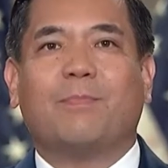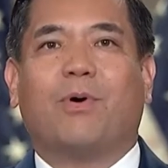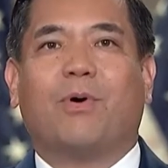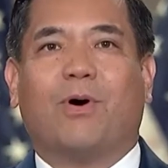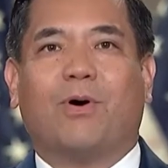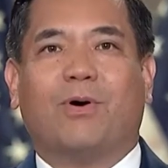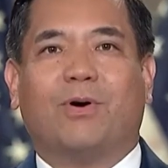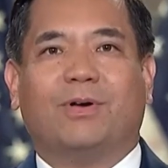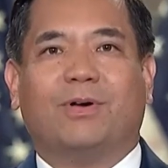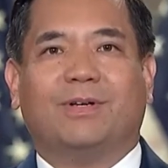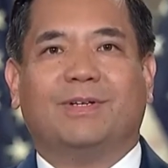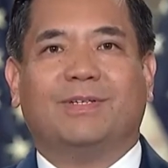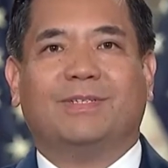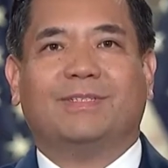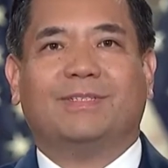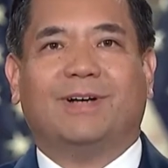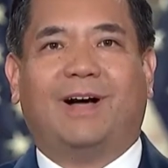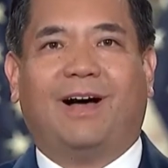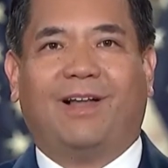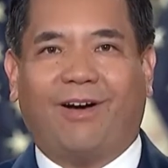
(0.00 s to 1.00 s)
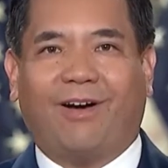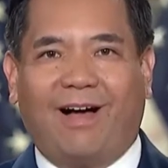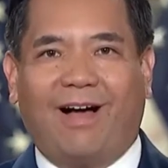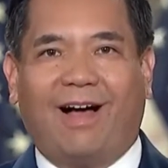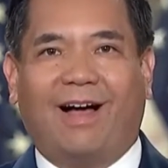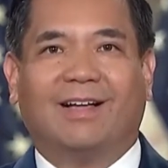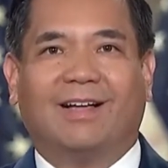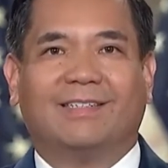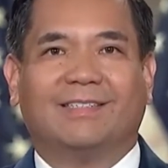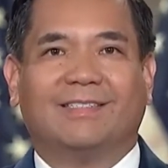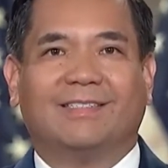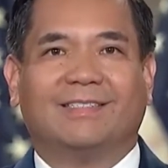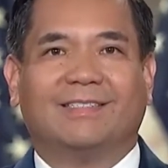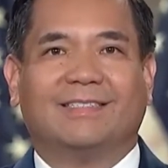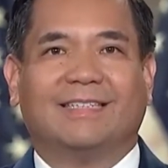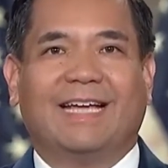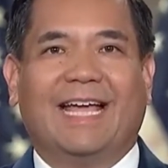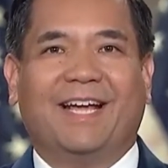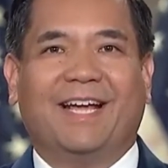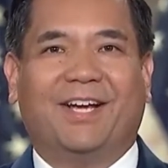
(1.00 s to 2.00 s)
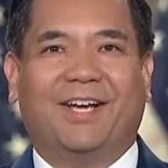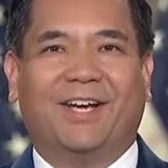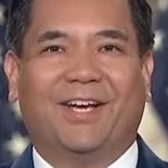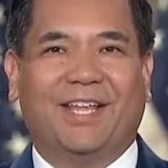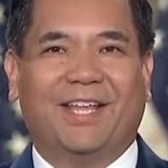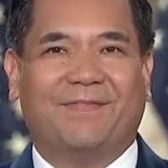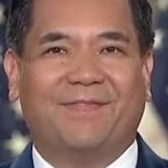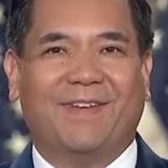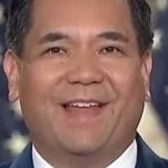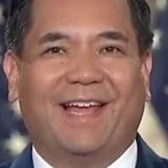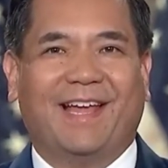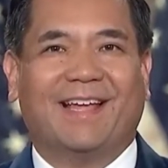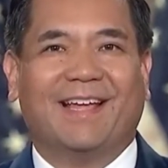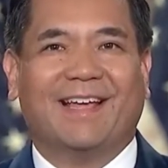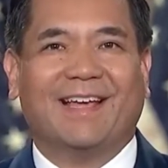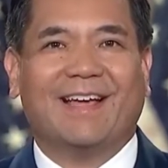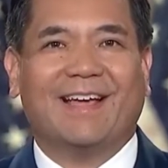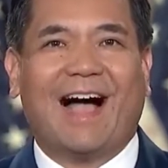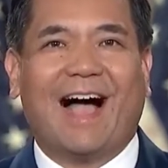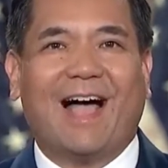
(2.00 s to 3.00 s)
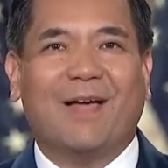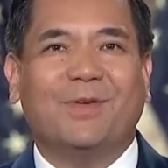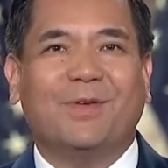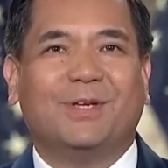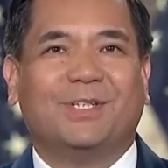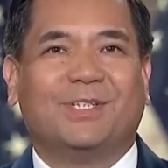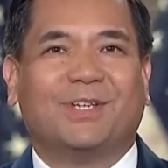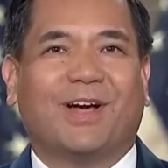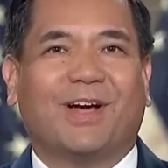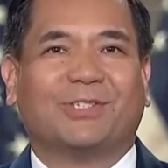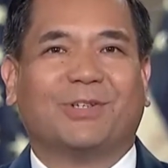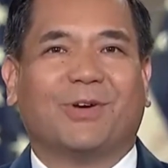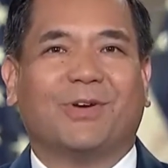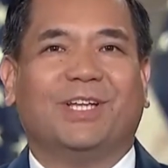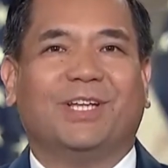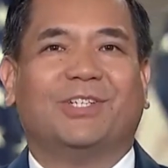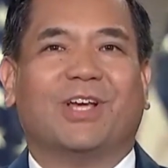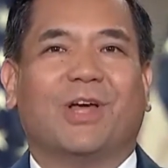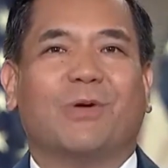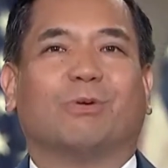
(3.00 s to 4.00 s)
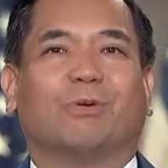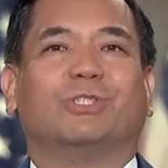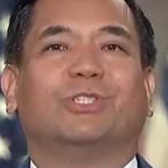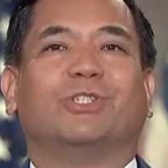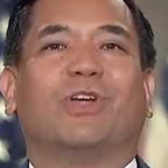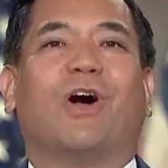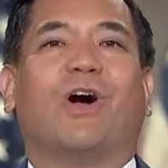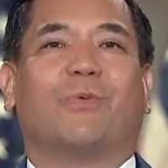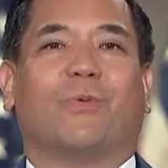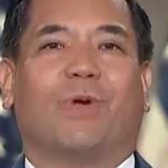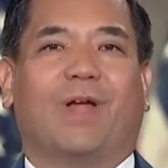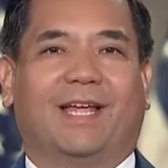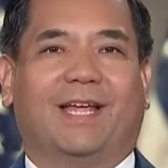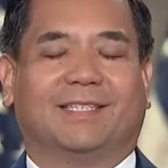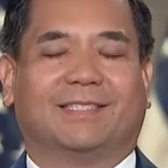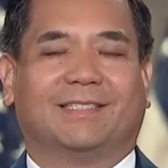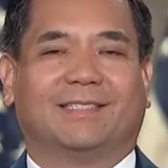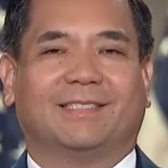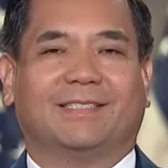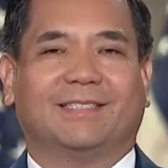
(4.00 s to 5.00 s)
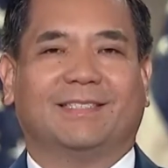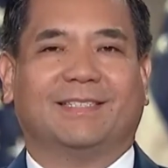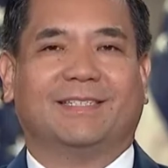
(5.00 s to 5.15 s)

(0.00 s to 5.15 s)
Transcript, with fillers: po, aloha, and good evening. I'm Utah Attorney General Sean Reyes.